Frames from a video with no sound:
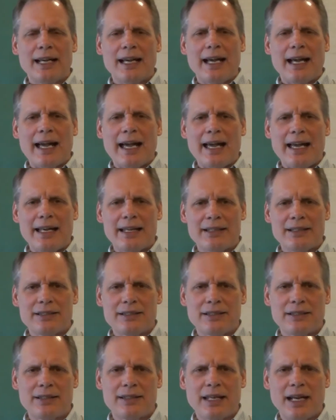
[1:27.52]
and
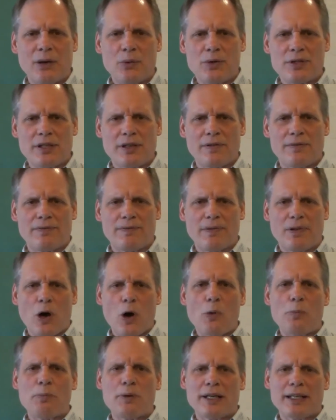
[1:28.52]
there was an
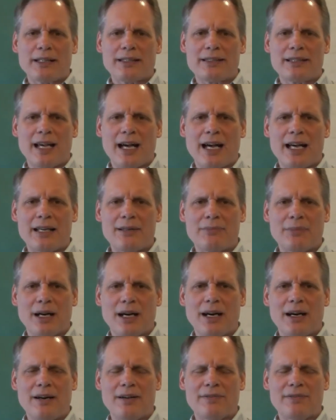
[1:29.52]
opening time
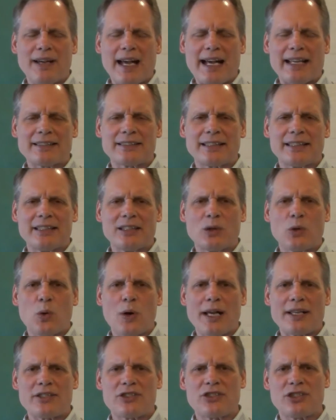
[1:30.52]
of asking
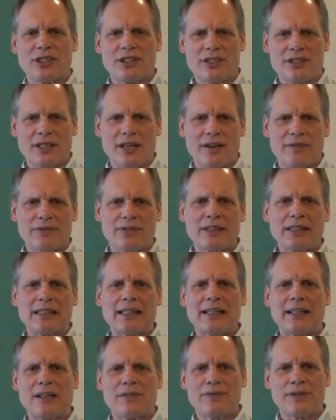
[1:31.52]
questions of
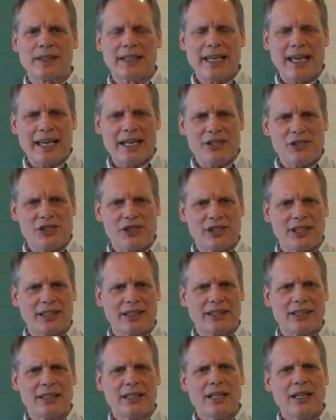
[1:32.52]

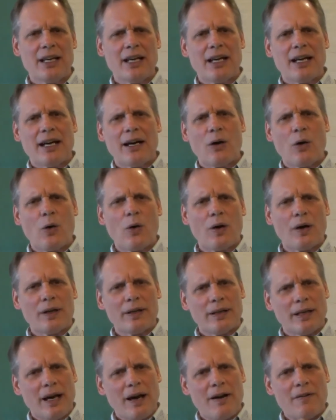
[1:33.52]
clarification or
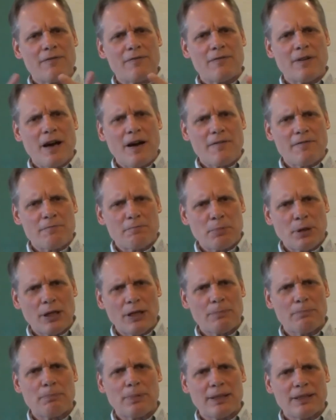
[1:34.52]
of
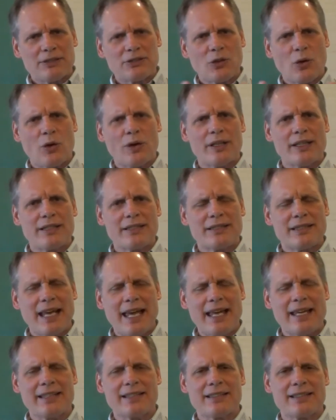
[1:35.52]
purpose or
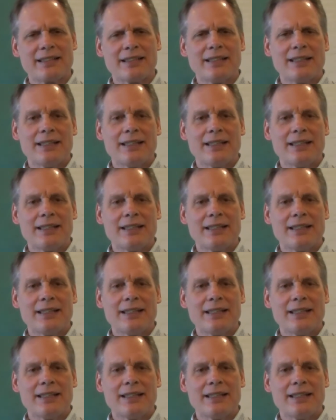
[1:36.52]
intent.